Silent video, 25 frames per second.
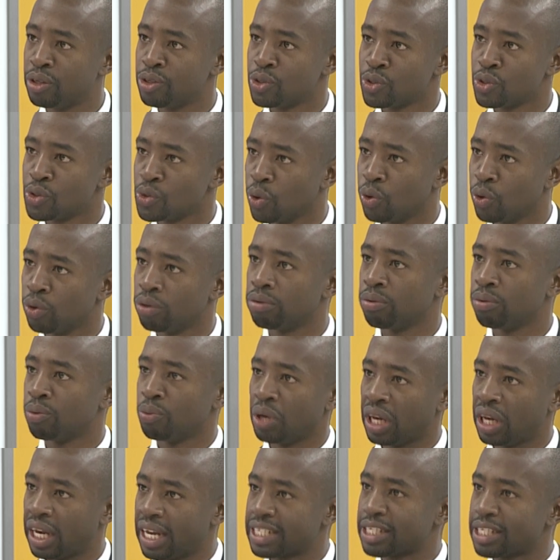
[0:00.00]
So
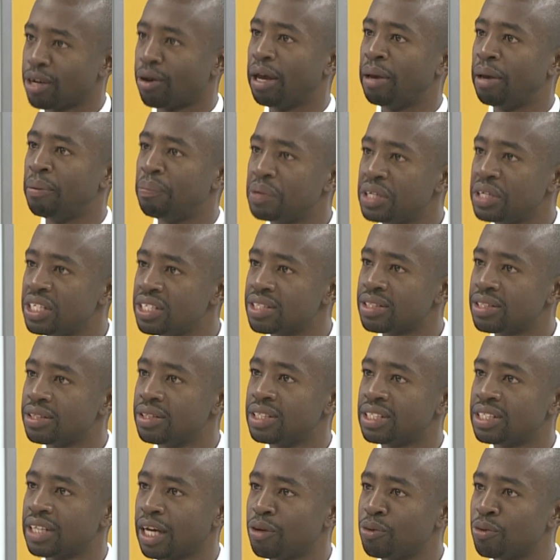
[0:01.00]
we let our MPs
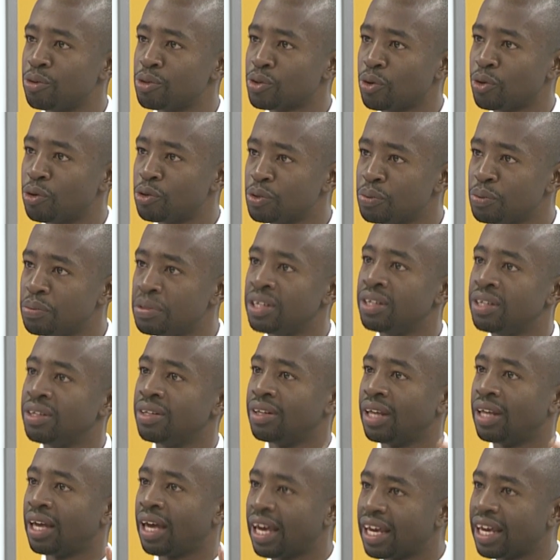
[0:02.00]
decide who's going to be
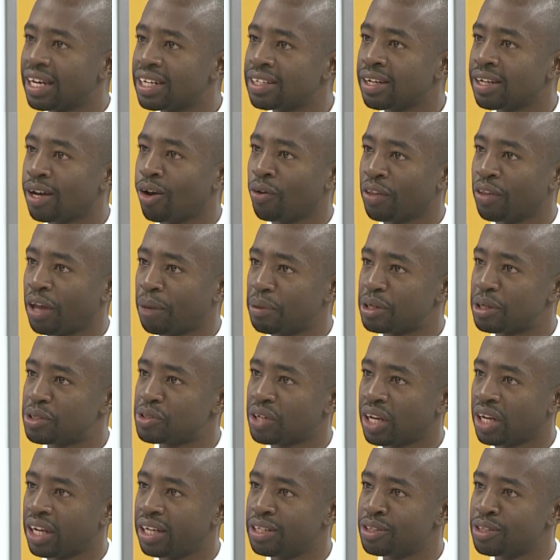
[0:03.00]
the head on that
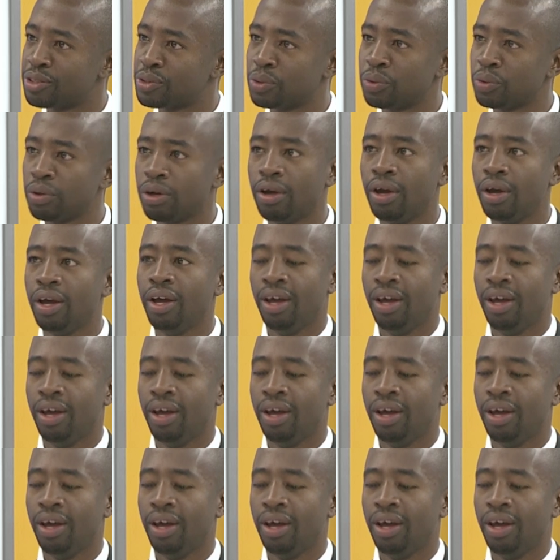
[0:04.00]
particular issue.